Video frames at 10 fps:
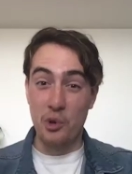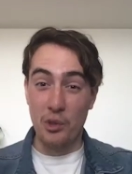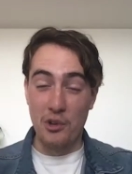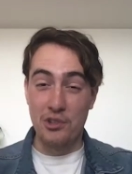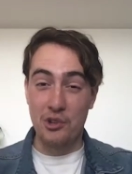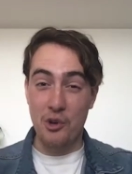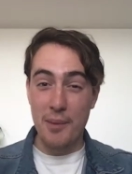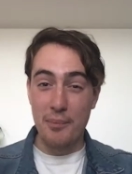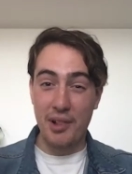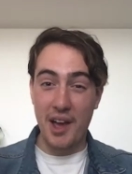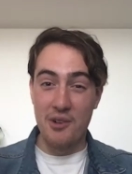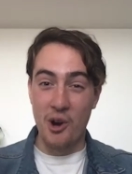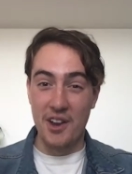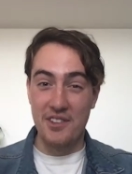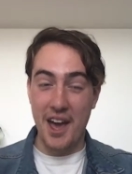all those screenplay
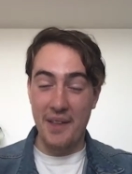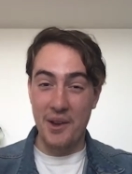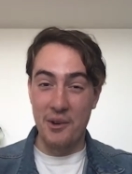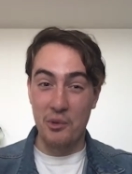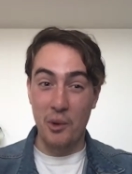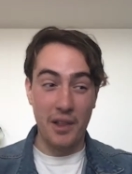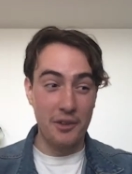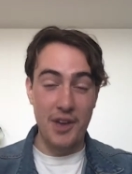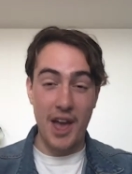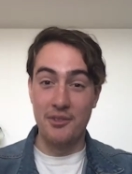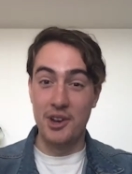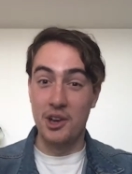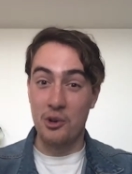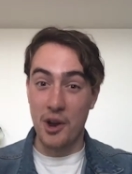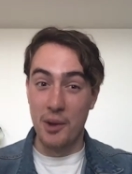writers out there as well, if you have an
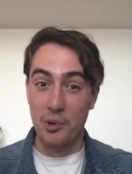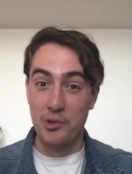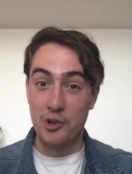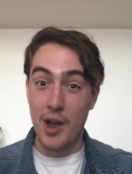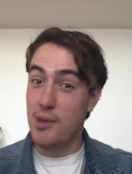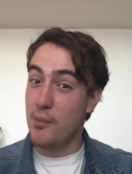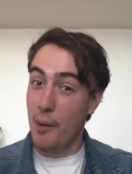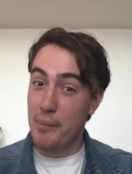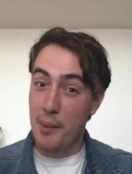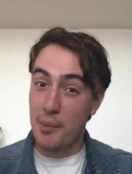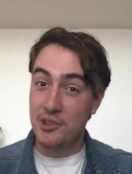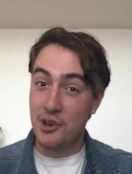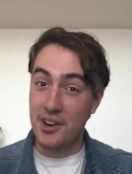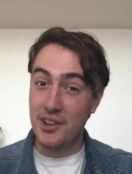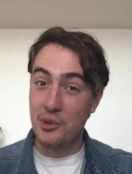incredible dream, you might be able to
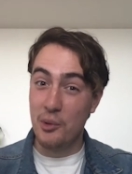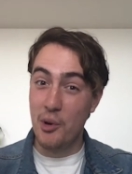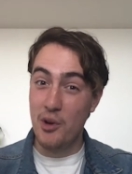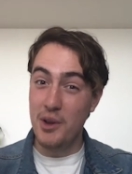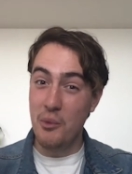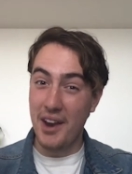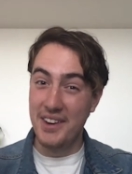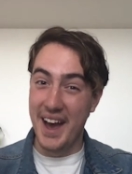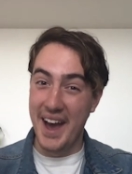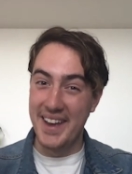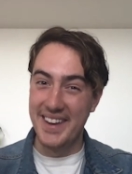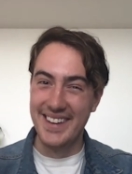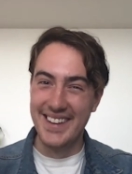turn it into a movie one day.